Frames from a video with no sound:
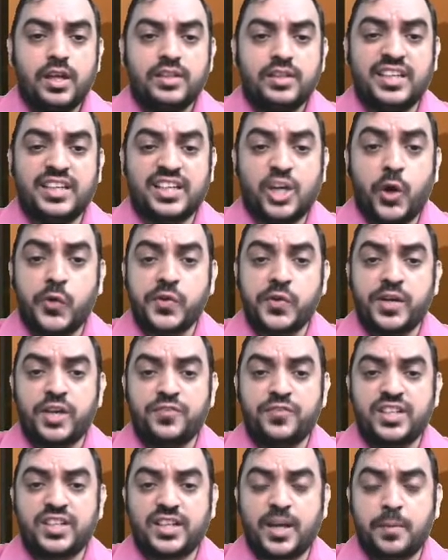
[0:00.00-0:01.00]
The accountant
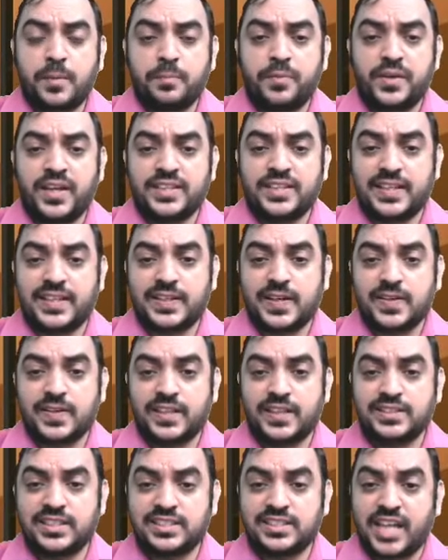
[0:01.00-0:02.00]
of the company has
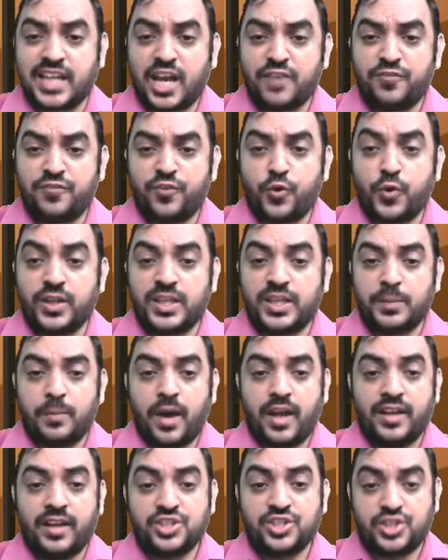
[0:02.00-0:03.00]
recognized the staff loan in the
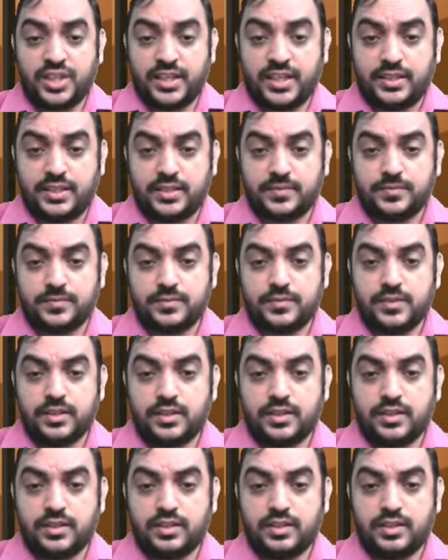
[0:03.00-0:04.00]
balance sheet
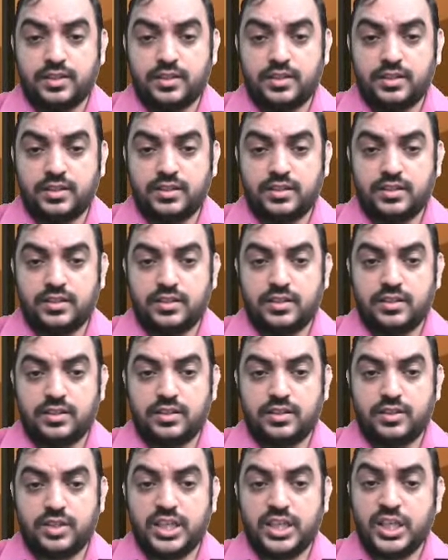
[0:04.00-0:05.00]
uh,
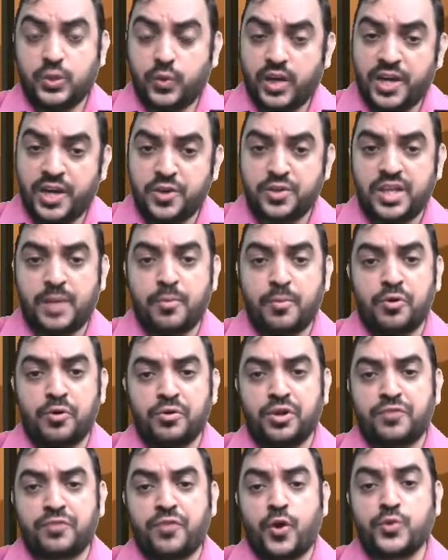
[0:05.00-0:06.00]
equivalent to the
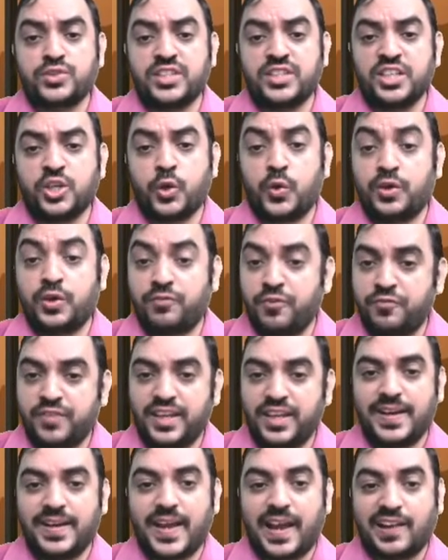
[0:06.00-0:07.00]
amount of housing loan
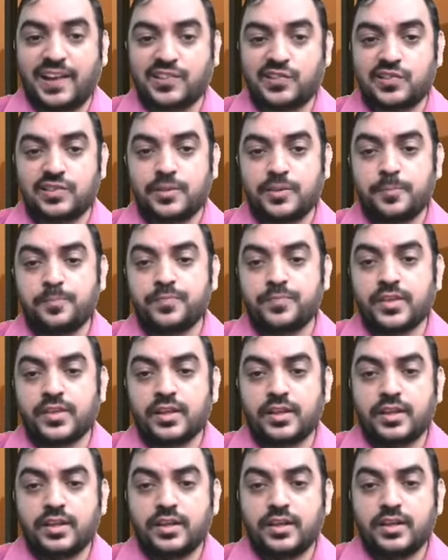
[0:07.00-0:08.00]
15 lakhs.
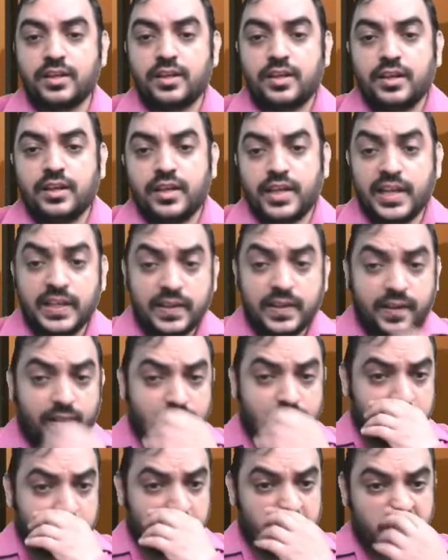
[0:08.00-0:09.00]

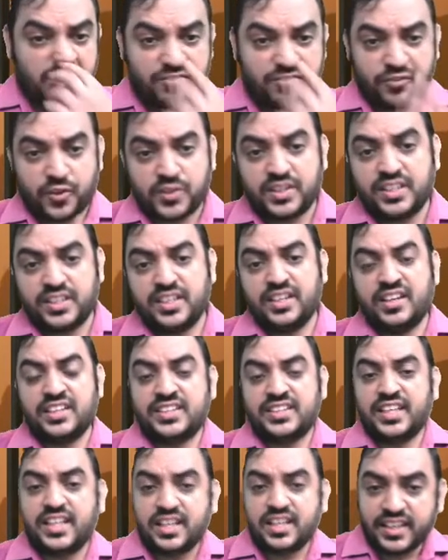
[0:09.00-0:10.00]
Interest income for the year
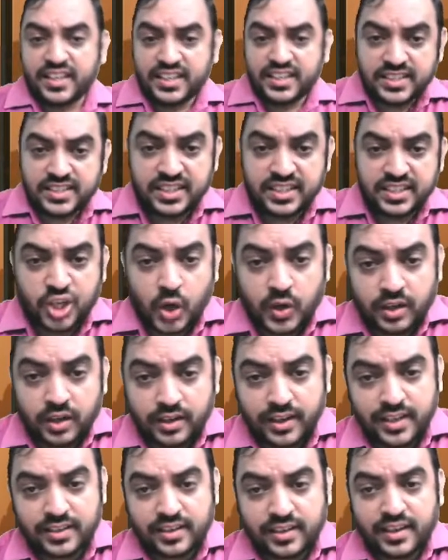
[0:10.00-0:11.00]
is recognized at the
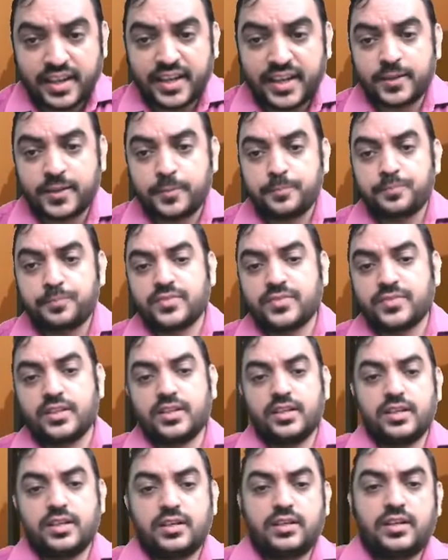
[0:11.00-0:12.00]
contract rate
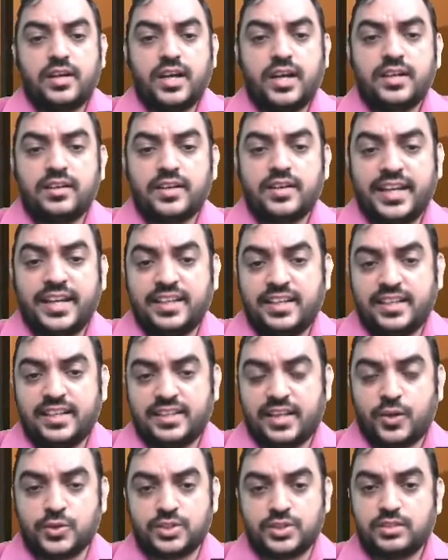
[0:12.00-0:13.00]
uh, at
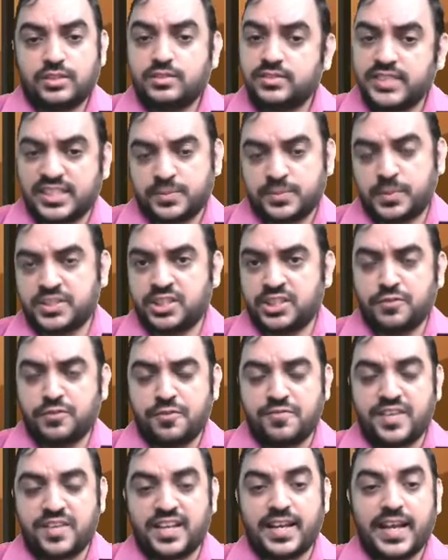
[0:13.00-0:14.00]
90,000, 6%
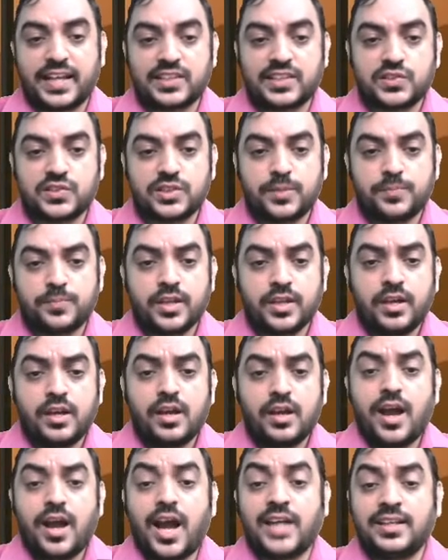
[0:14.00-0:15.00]
of 15 lakhs.
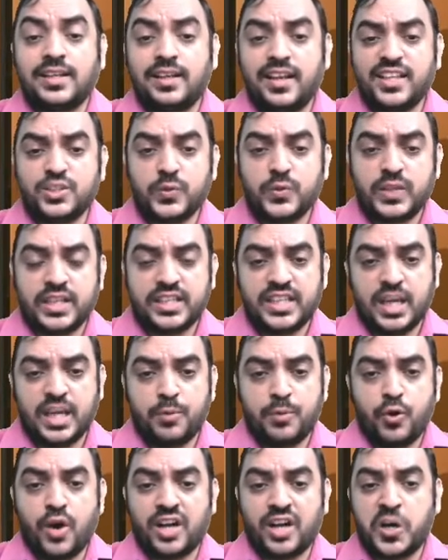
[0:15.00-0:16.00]
Analyze whether the
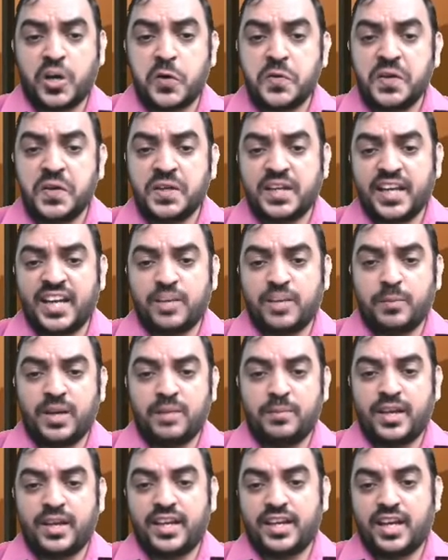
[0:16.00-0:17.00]
above accounting
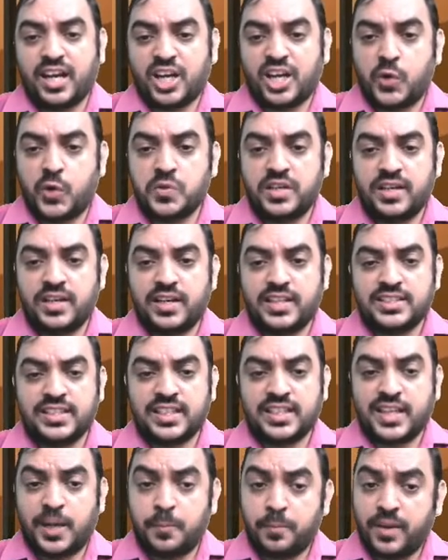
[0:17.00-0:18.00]
treatment by accountant is
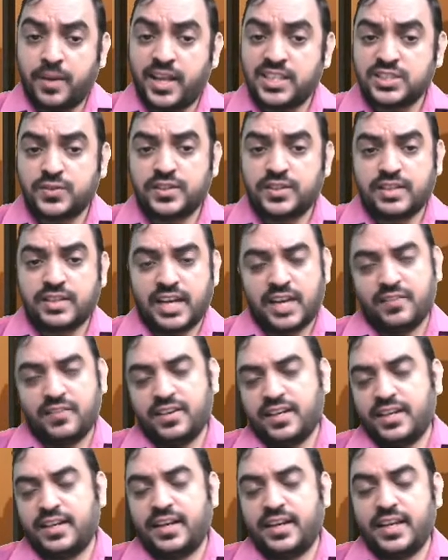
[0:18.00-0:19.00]
in compliance with
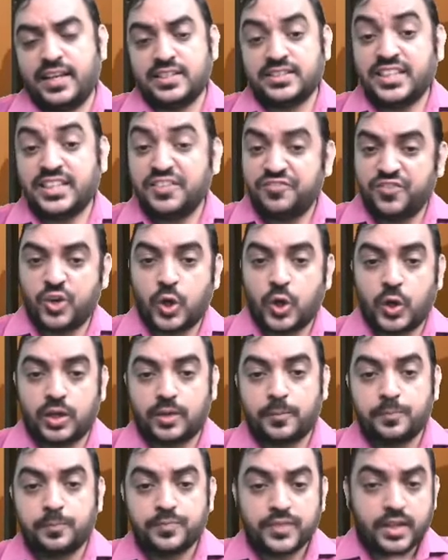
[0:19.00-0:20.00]
relevant Ind If
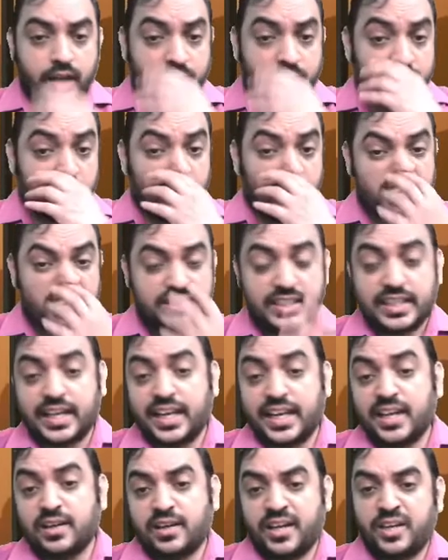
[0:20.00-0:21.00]
not, advise the
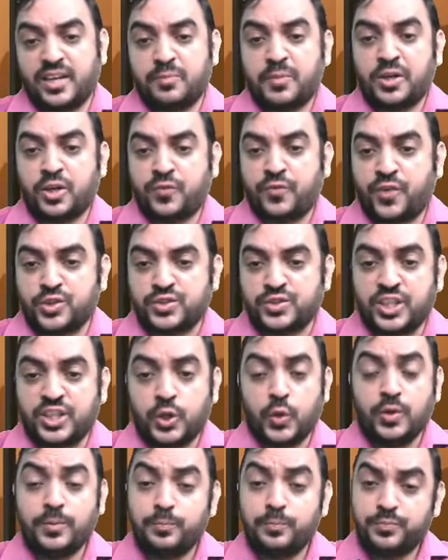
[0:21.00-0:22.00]
correct treatment of housing
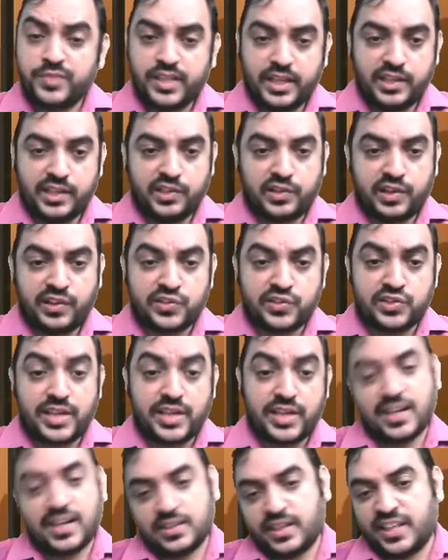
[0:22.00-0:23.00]
loan, interest
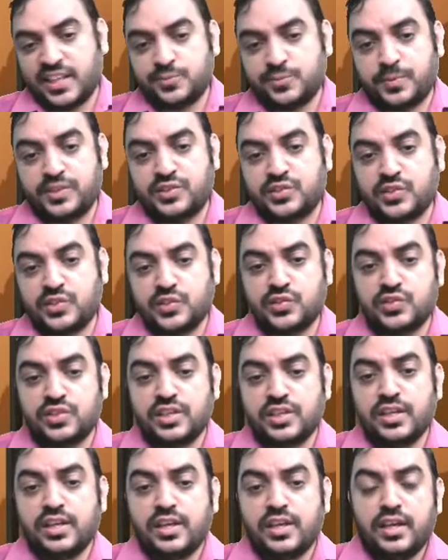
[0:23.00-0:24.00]
and other
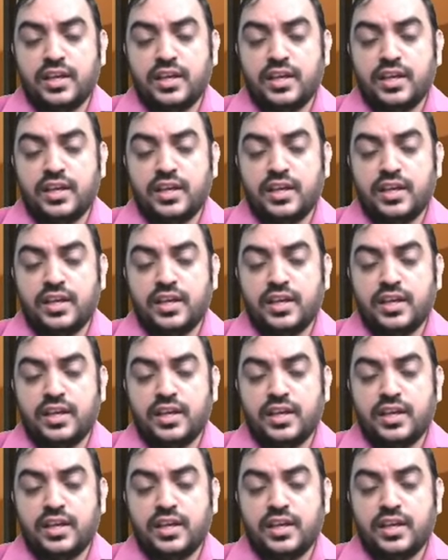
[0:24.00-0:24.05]
expenses